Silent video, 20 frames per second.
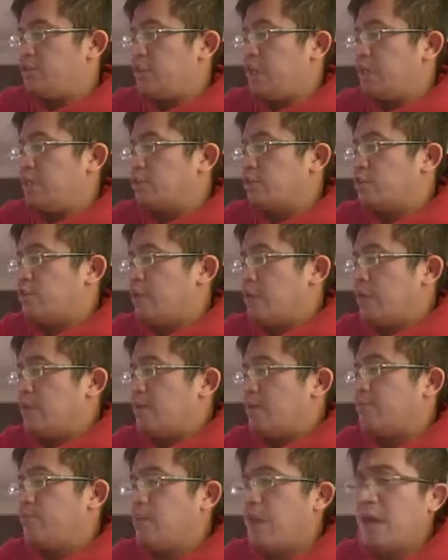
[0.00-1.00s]
is
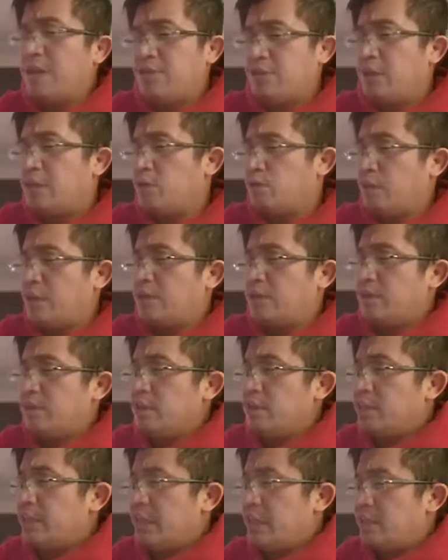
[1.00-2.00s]
another
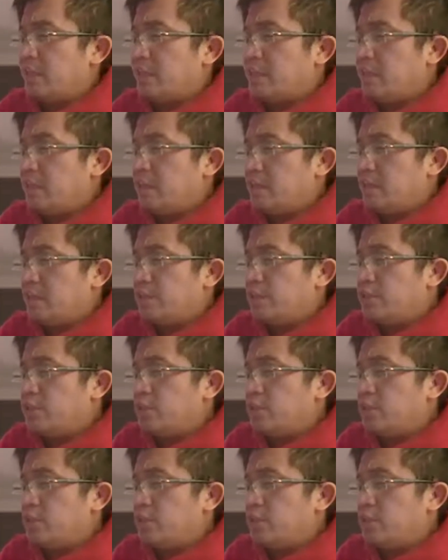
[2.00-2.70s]
way to look at it.